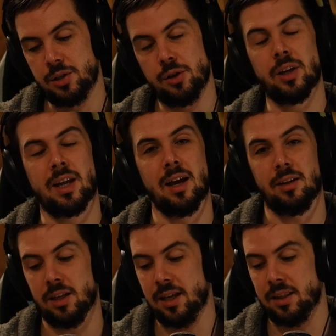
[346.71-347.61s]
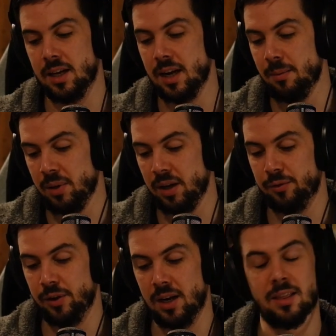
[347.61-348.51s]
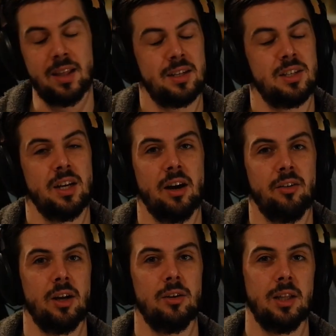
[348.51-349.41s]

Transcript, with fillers: do to calculate the net benefit in that scenario,